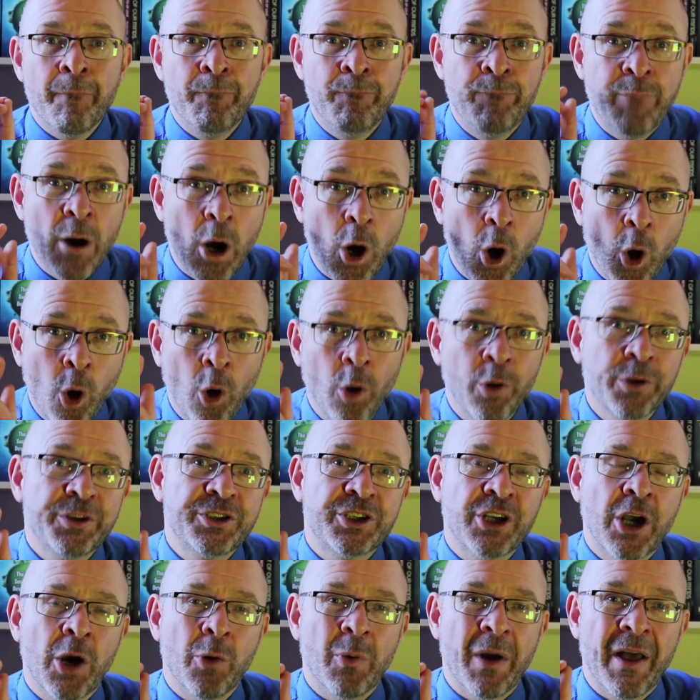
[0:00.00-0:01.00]
But
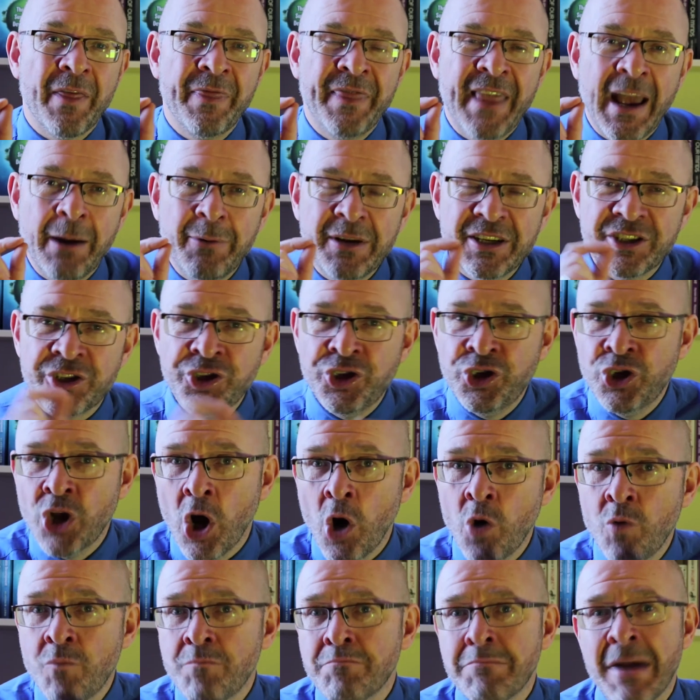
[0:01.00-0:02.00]
also, there is
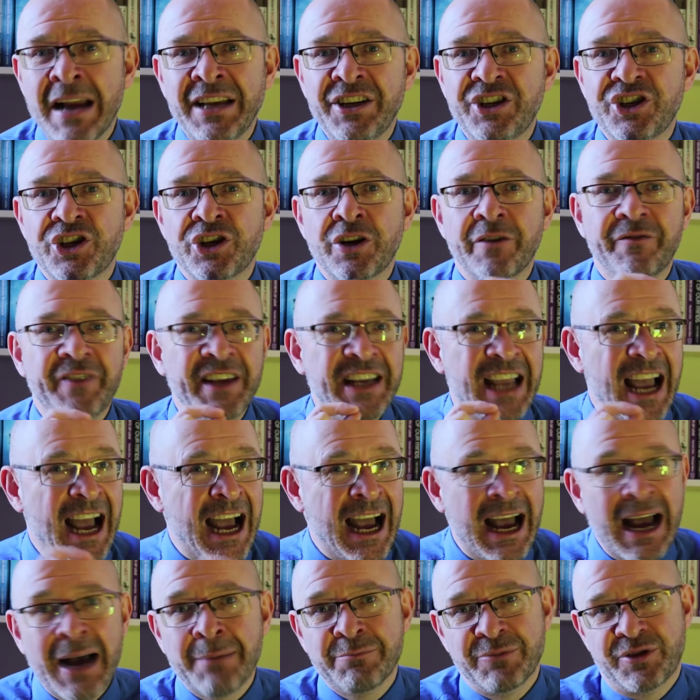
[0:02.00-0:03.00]
no mention of the
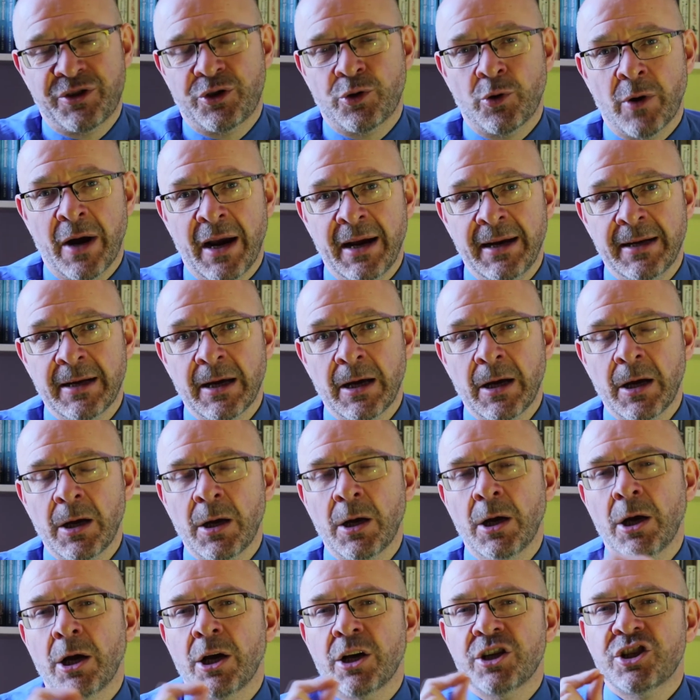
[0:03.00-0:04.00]
arms trade.
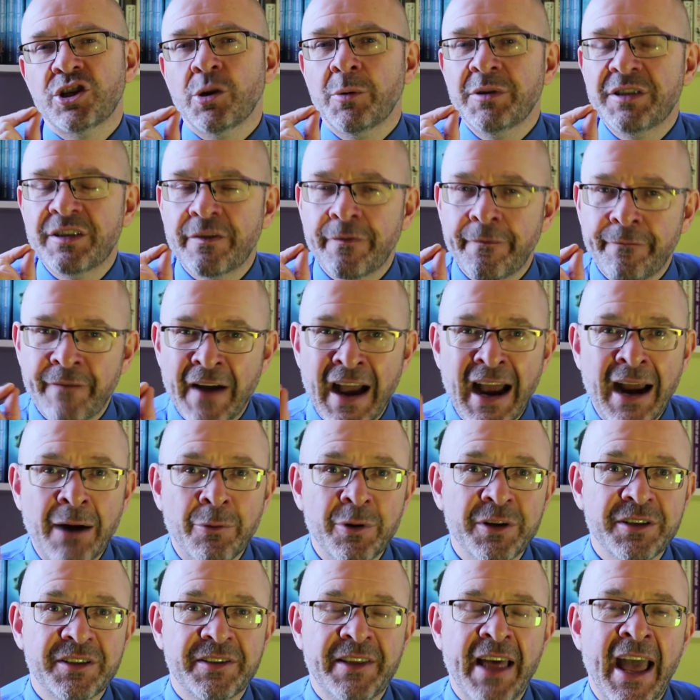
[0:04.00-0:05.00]
So as
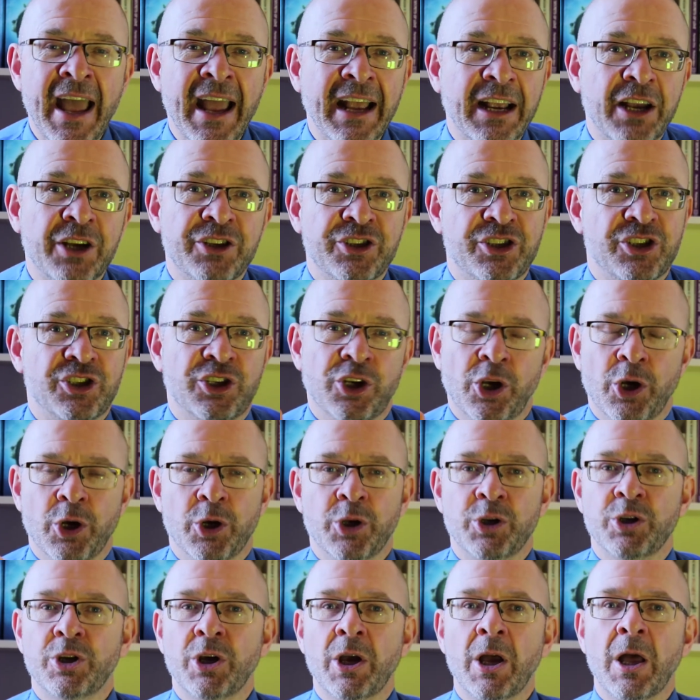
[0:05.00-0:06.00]
far as they're
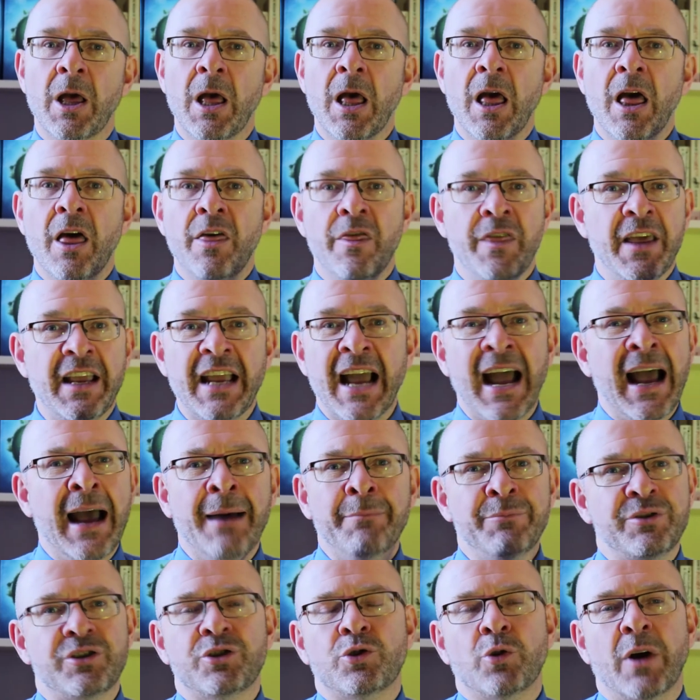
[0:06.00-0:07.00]
concerned, the
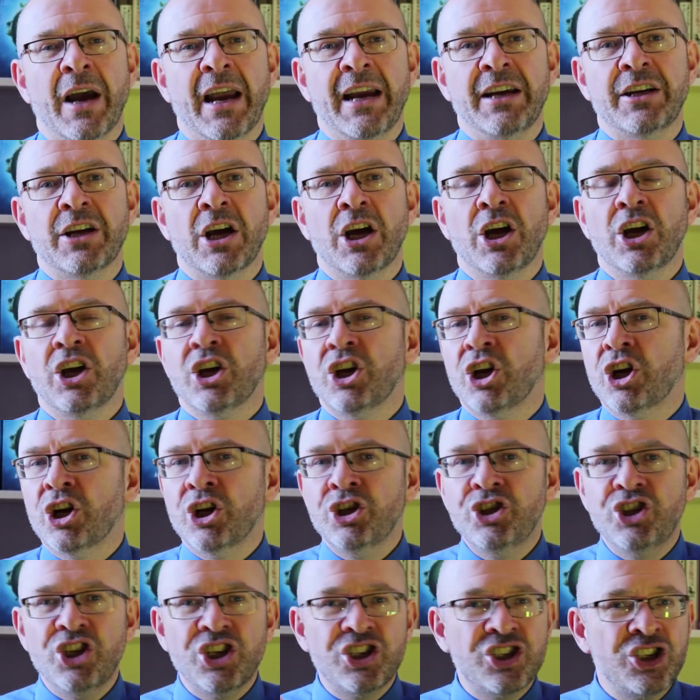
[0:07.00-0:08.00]
arms trade
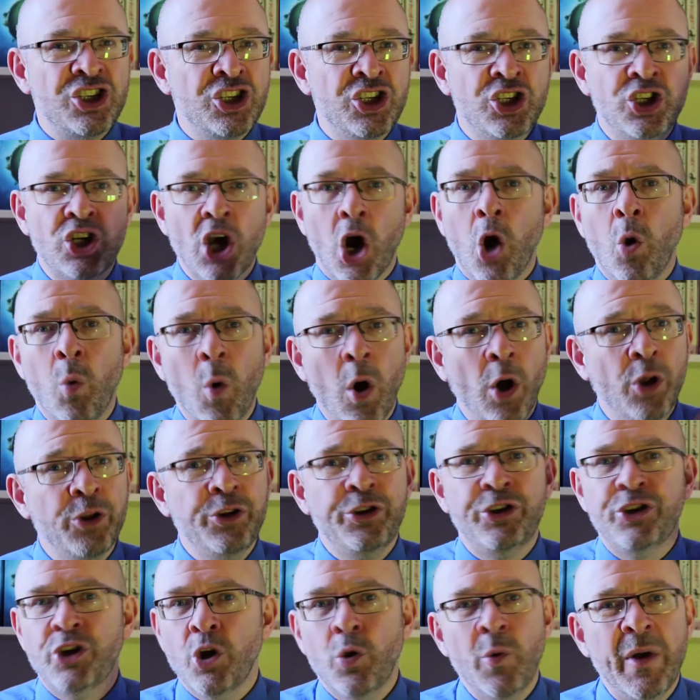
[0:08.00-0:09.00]
can just go
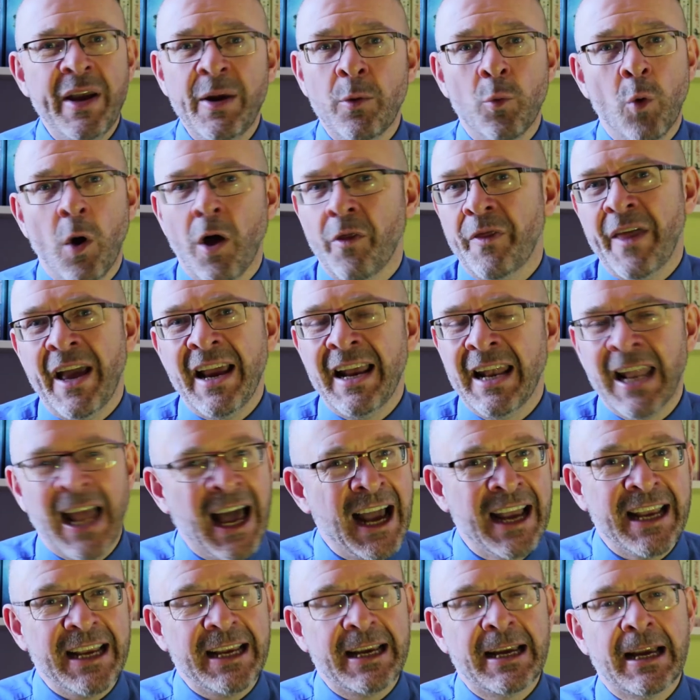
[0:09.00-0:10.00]
on doing what they
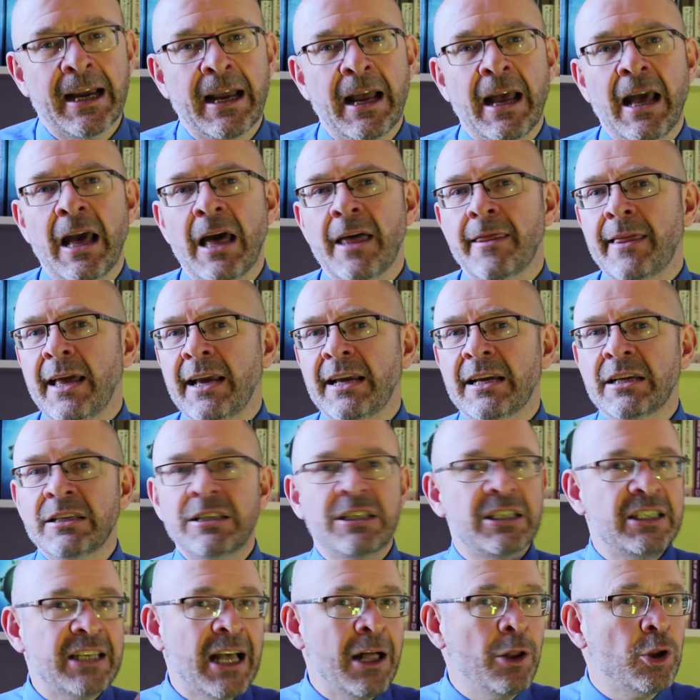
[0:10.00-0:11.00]
like. They can
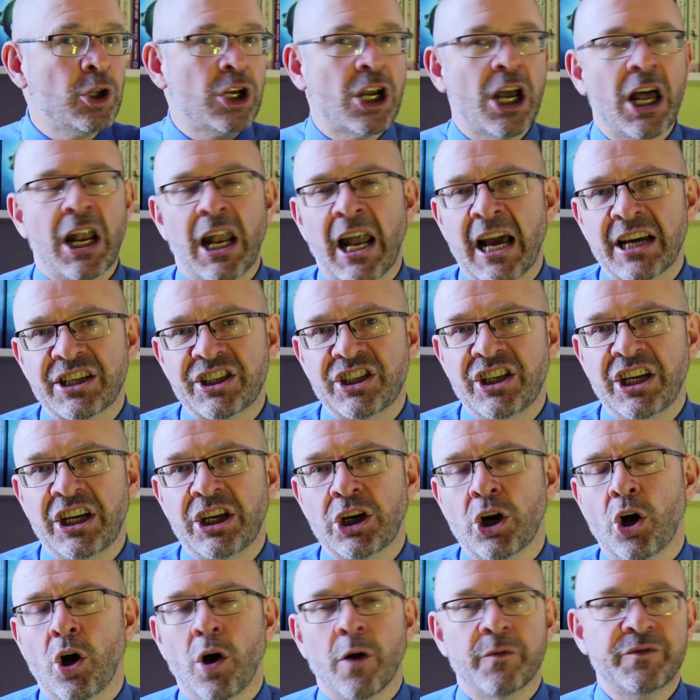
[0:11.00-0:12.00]
sell
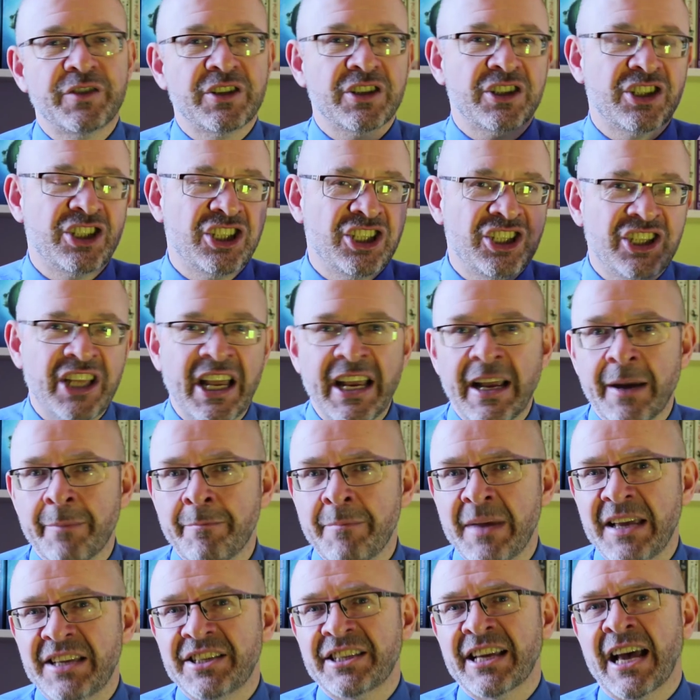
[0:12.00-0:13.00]
Kalashnikovs, Stinger
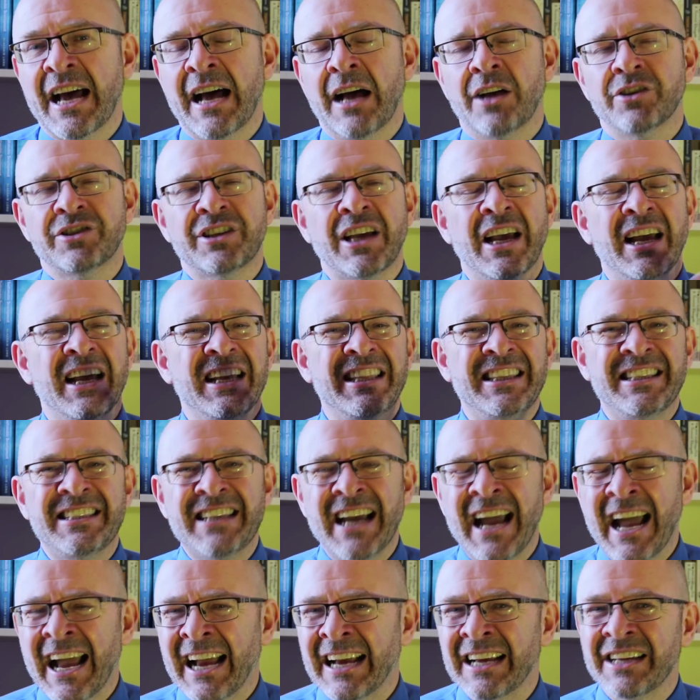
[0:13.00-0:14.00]
missiles,
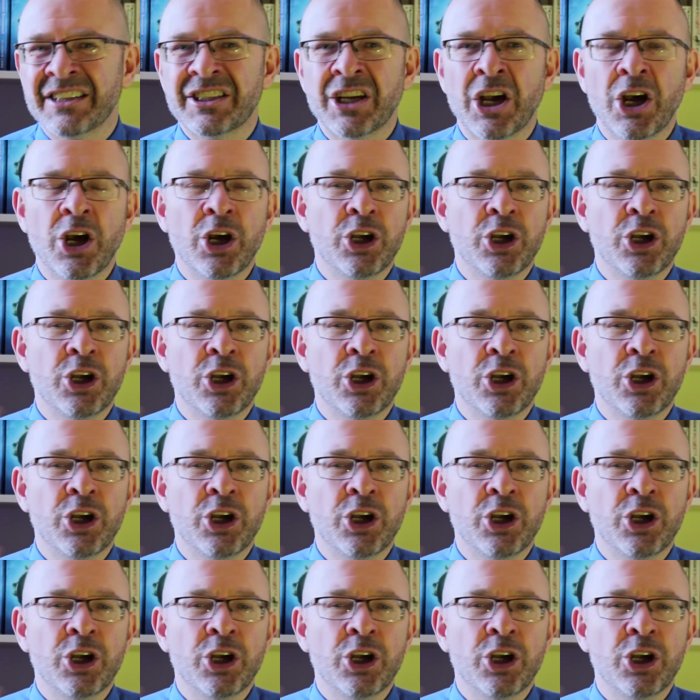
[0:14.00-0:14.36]
tanks,